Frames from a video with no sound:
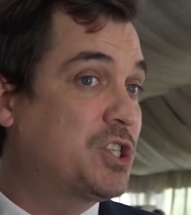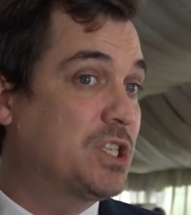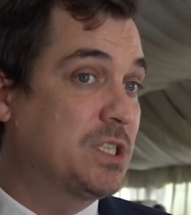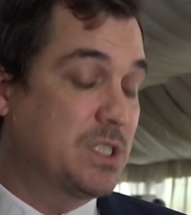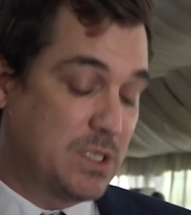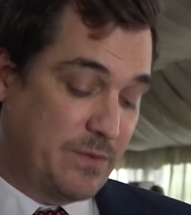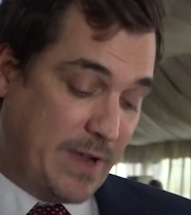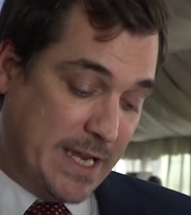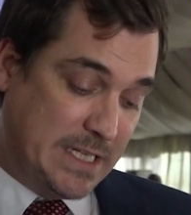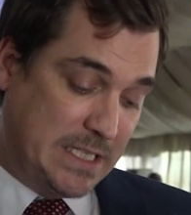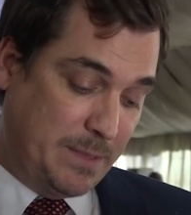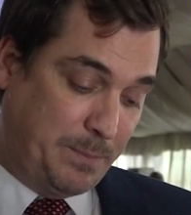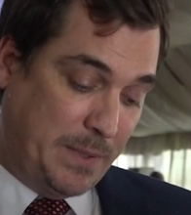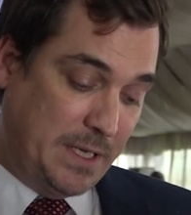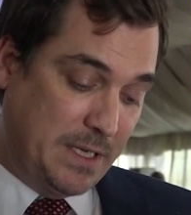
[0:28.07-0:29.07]
disclosed
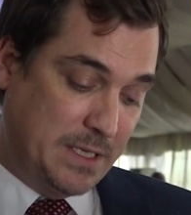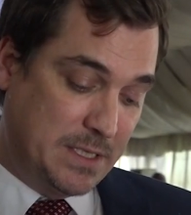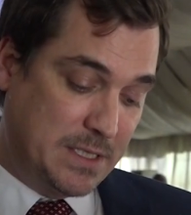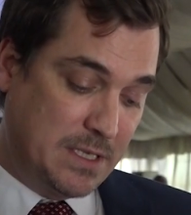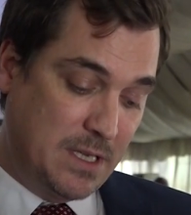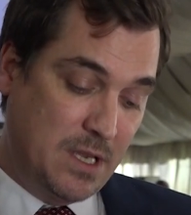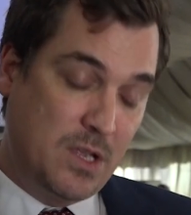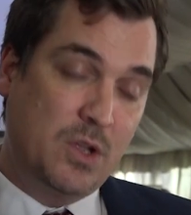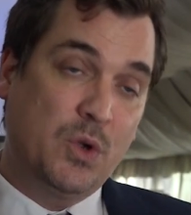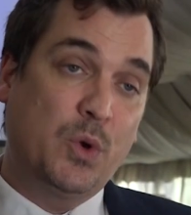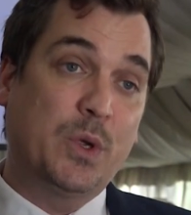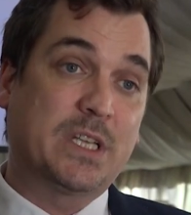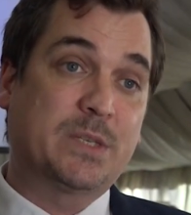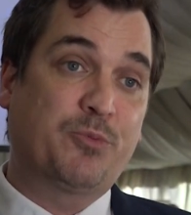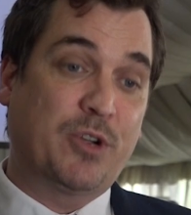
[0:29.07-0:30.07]
this in
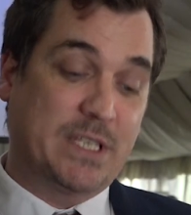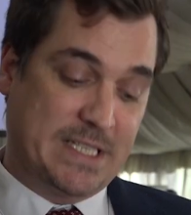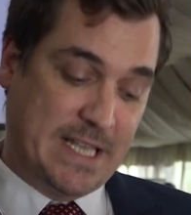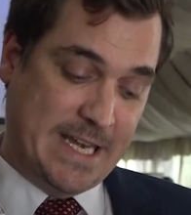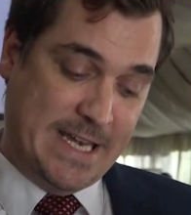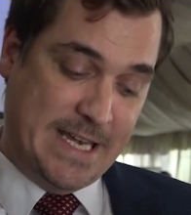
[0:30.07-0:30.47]
Abuja at